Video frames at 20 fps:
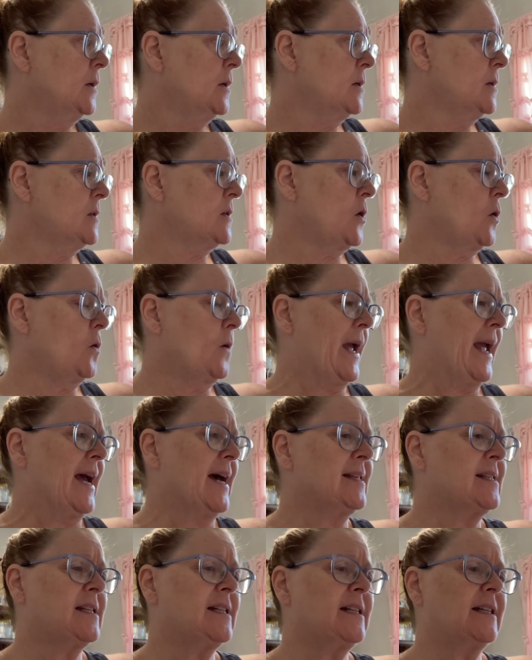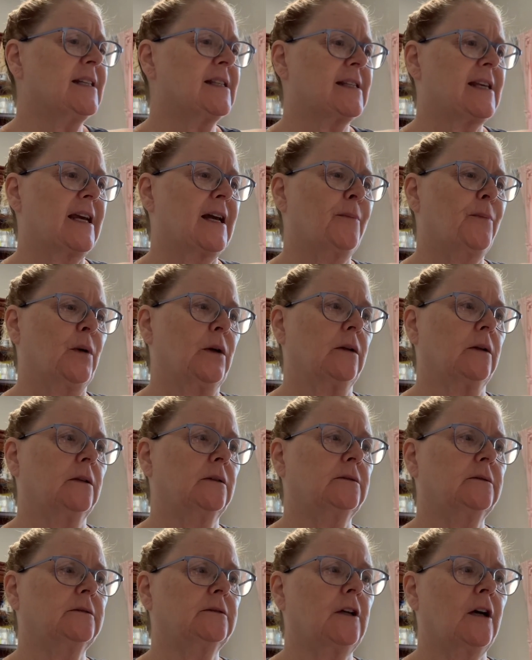So as an
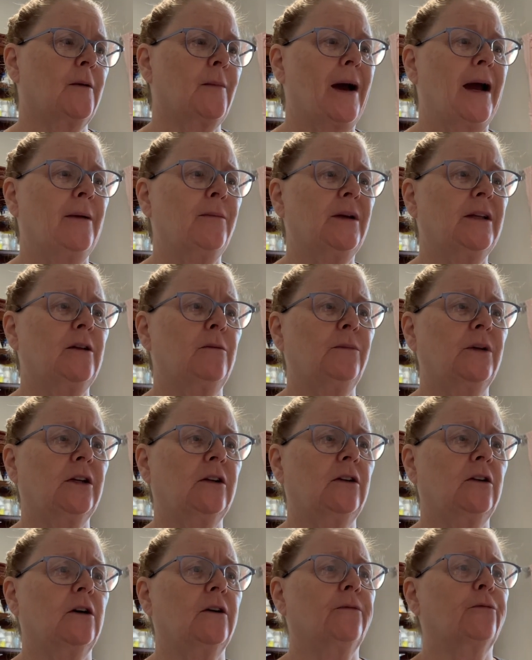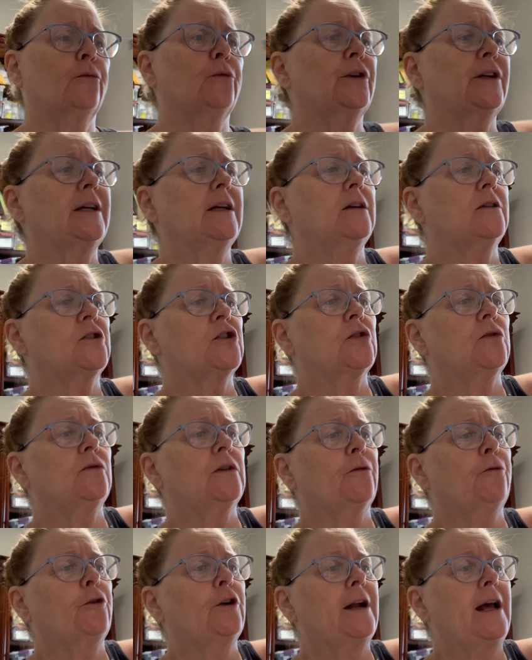example, I'm in the middle of rooting two
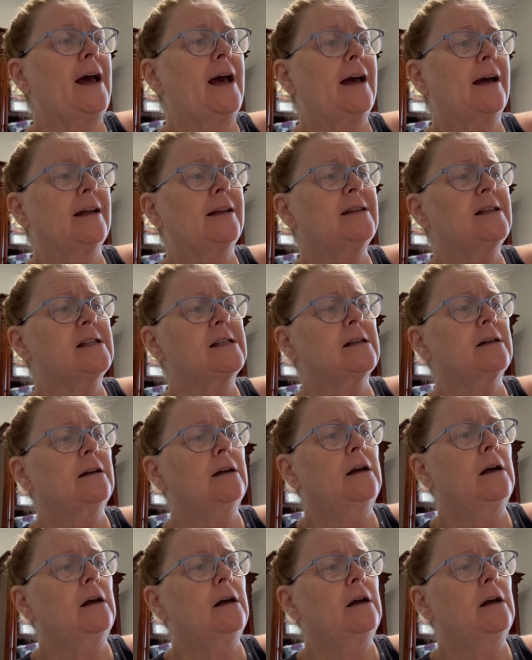different heads.